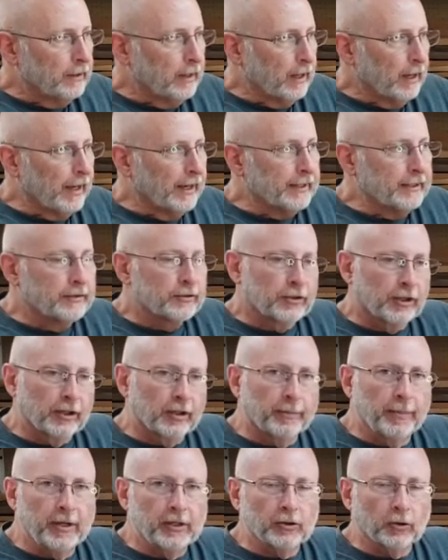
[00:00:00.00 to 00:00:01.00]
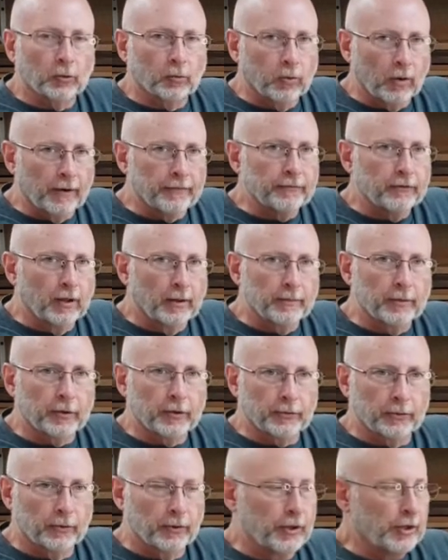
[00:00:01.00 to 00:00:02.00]
I can send a piece of rough lumber
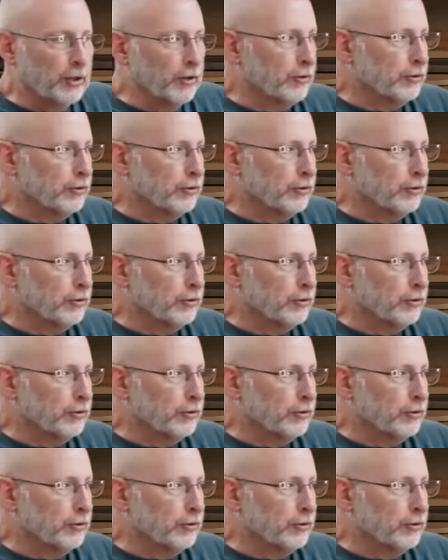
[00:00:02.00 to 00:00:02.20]
through here,